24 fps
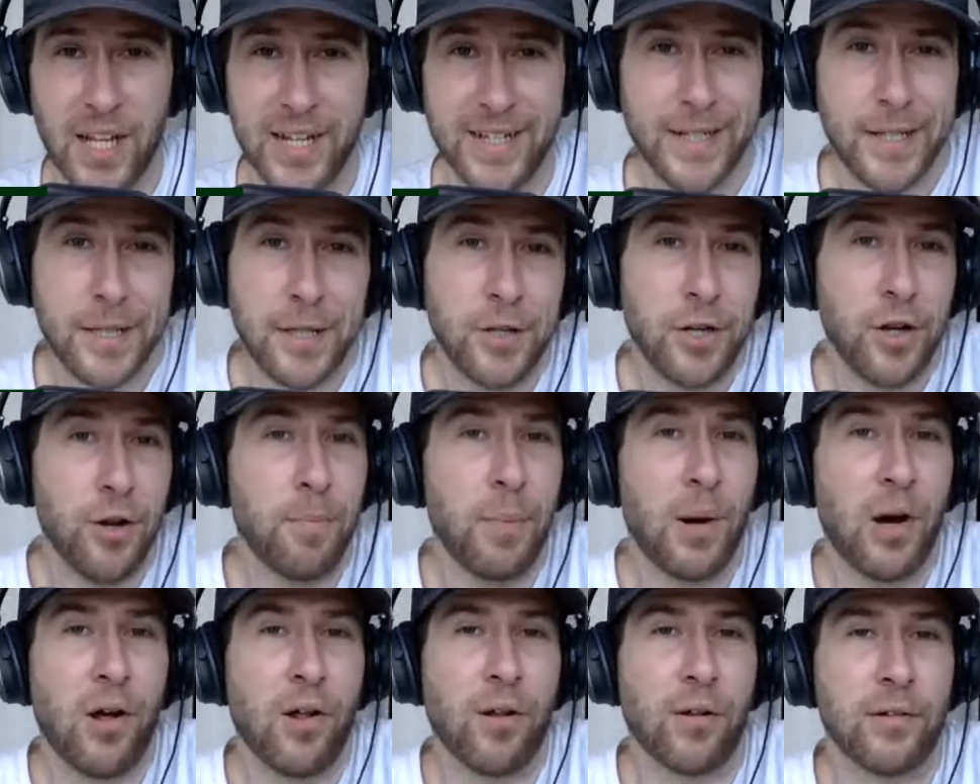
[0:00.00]
Is it the new
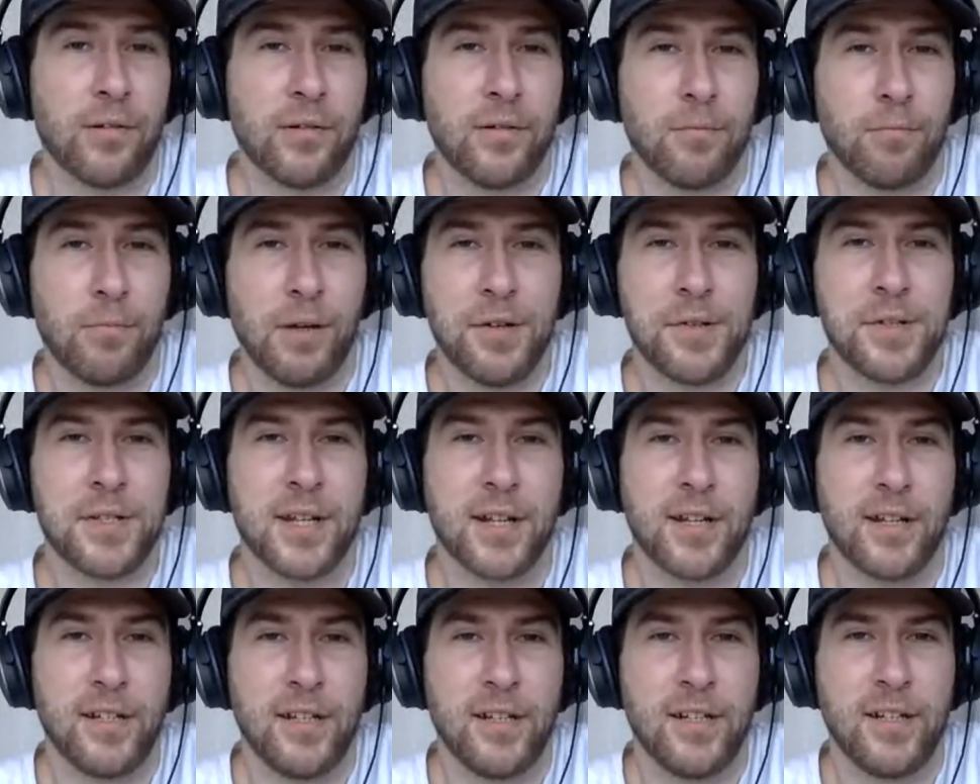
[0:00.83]
ball,
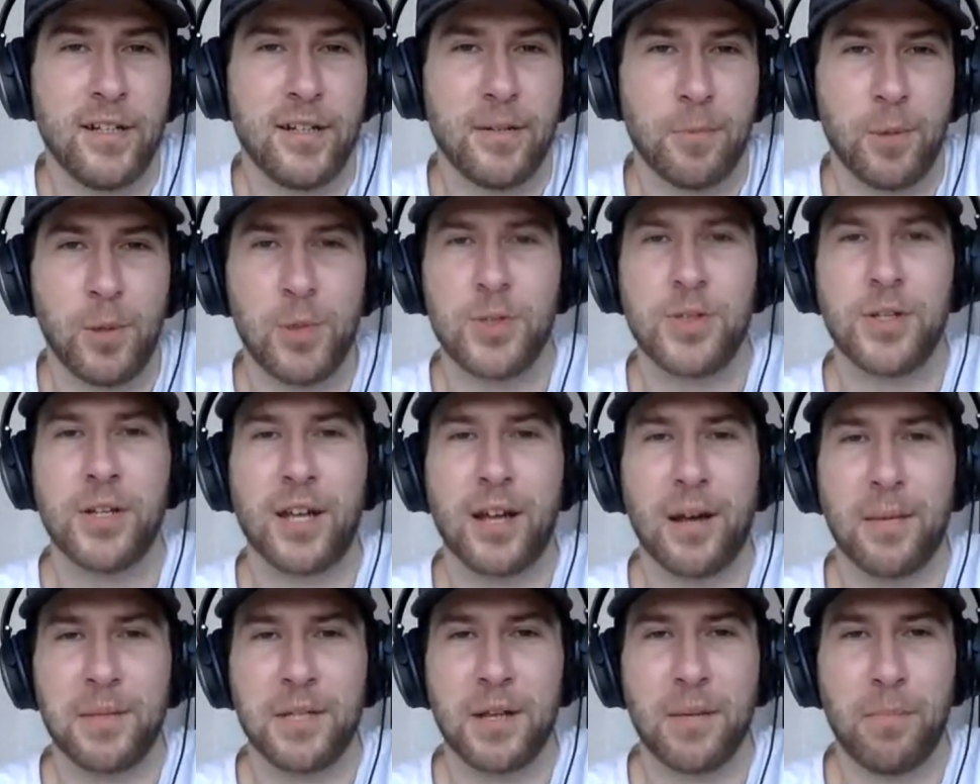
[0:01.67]
Wilson. Wilson
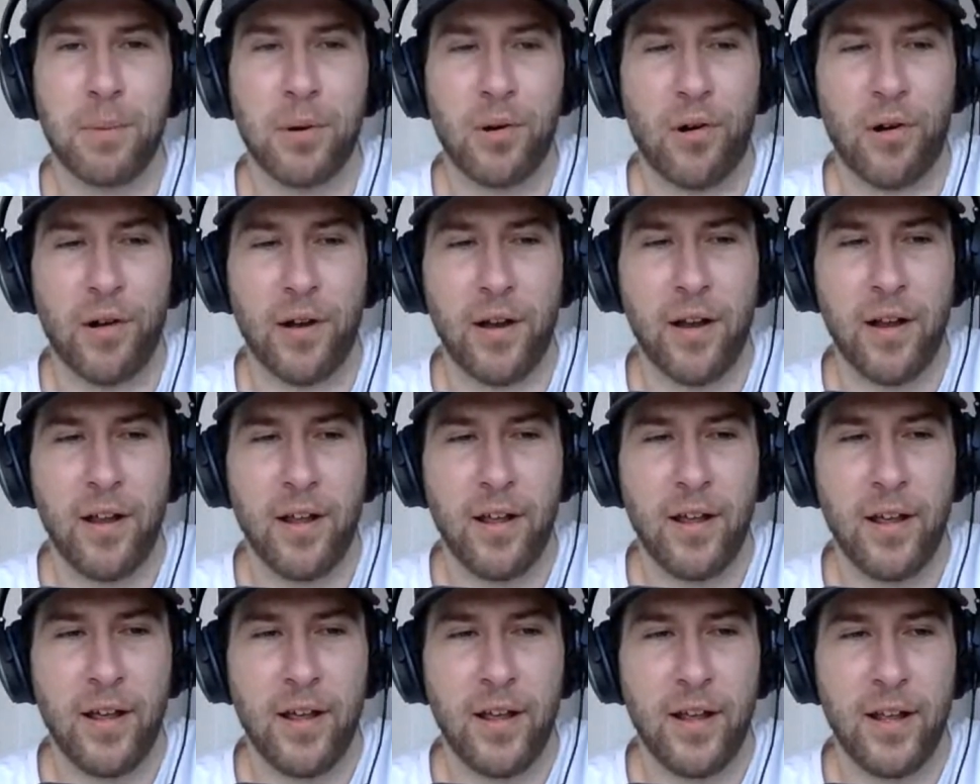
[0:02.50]
comes on board
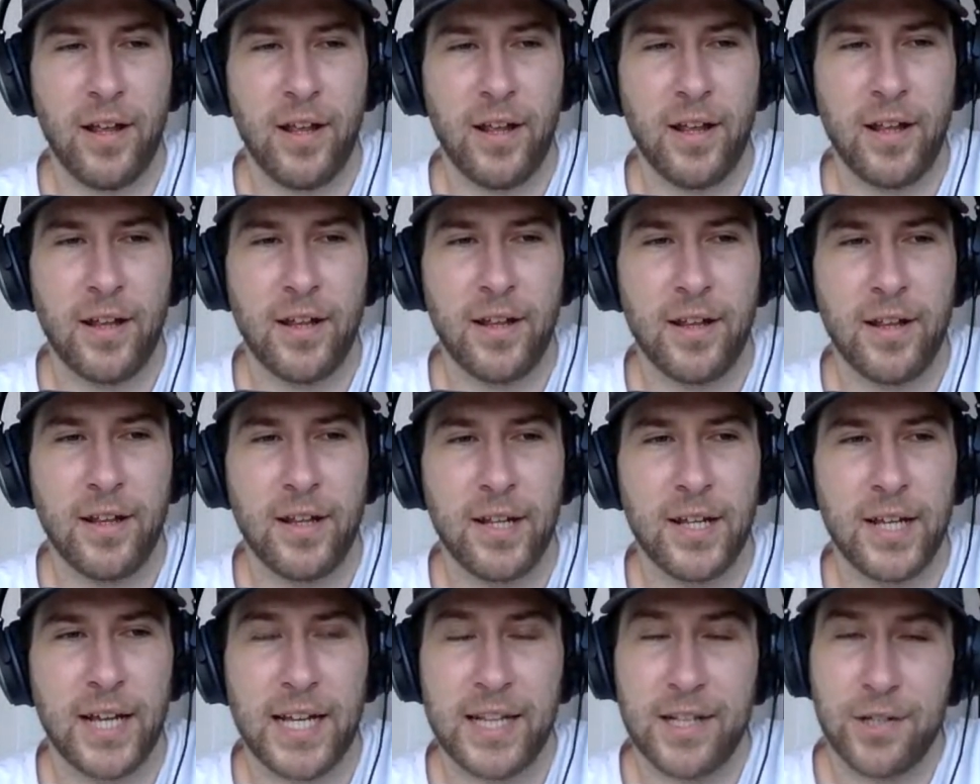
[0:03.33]

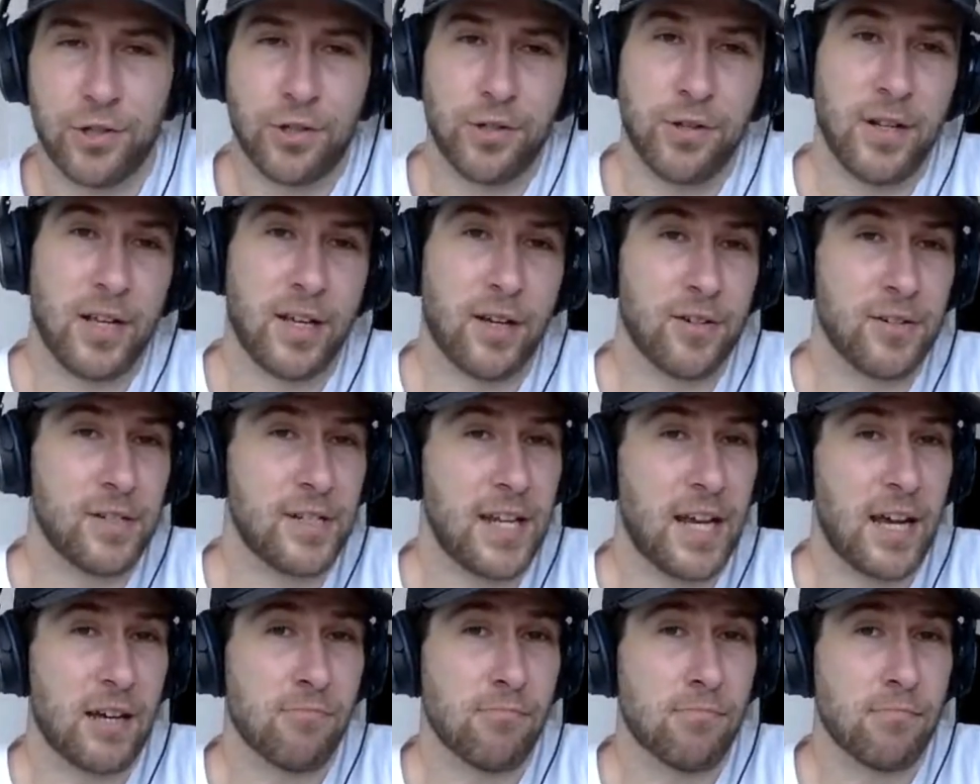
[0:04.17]
and the shooting goes
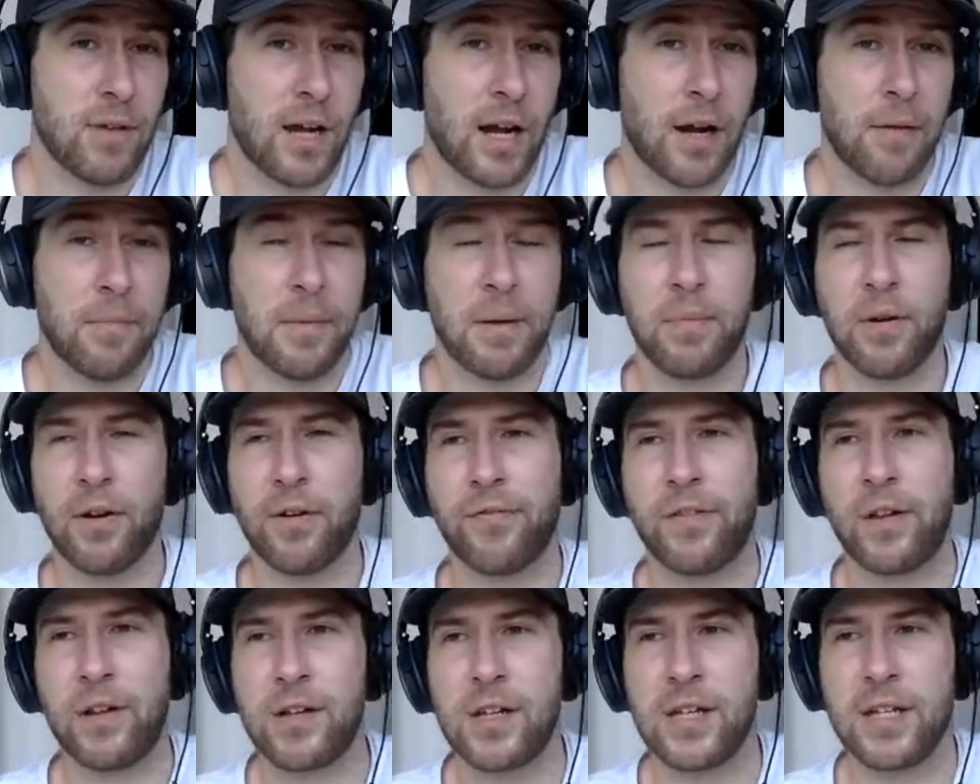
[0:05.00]
down. I remember a
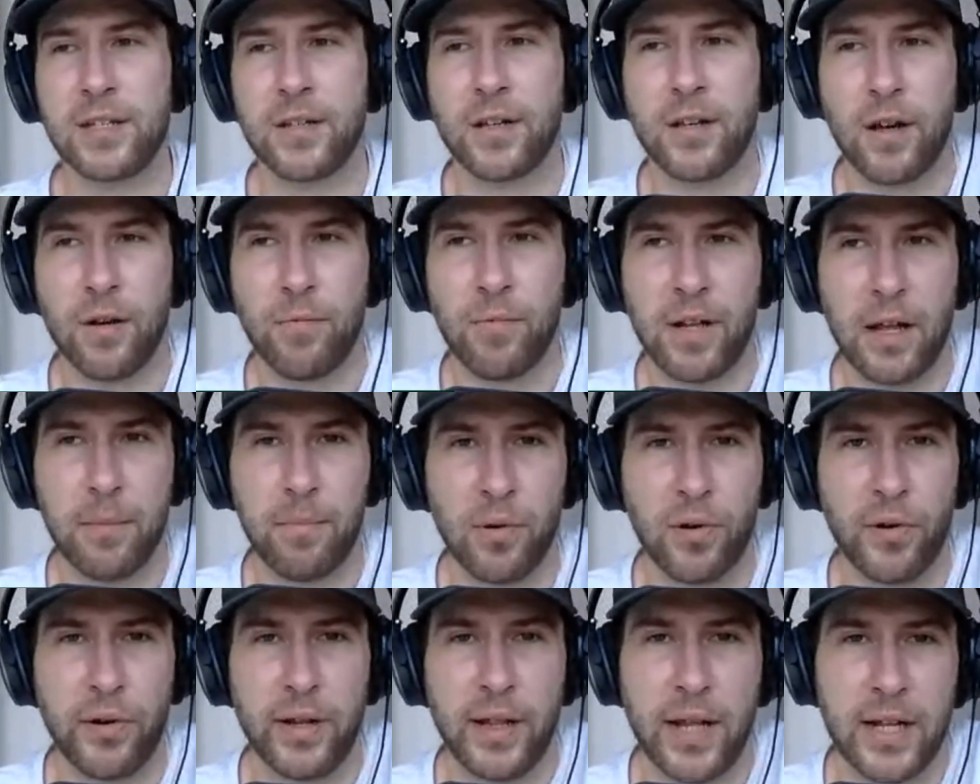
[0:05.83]
few years ago when they
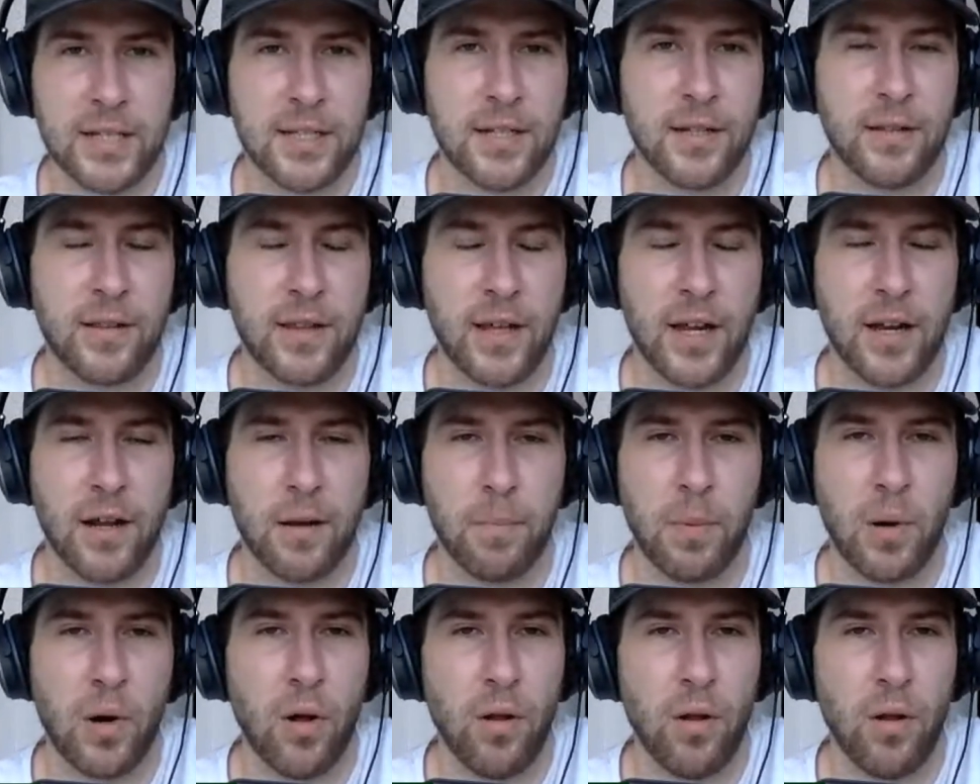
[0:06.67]
brought in that synthetic